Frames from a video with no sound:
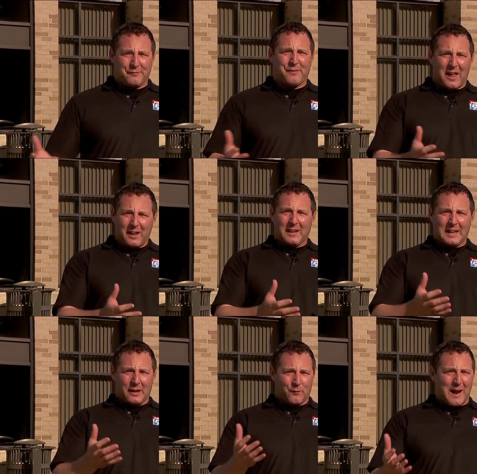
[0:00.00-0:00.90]

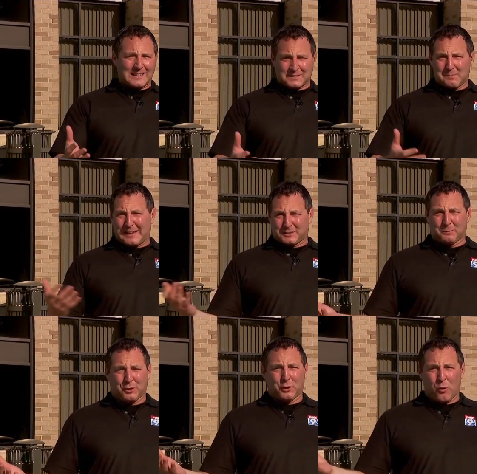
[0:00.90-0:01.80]
felony arrest to make
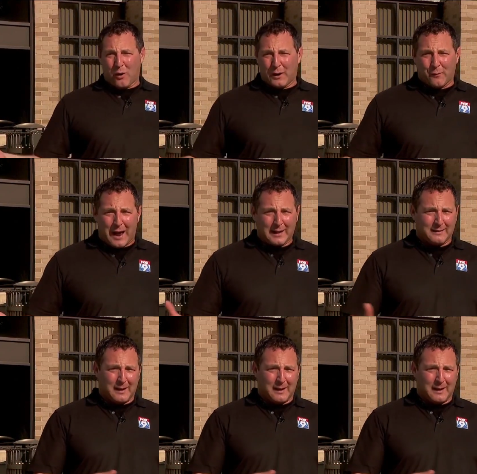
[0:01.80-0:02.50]
some good coin, right?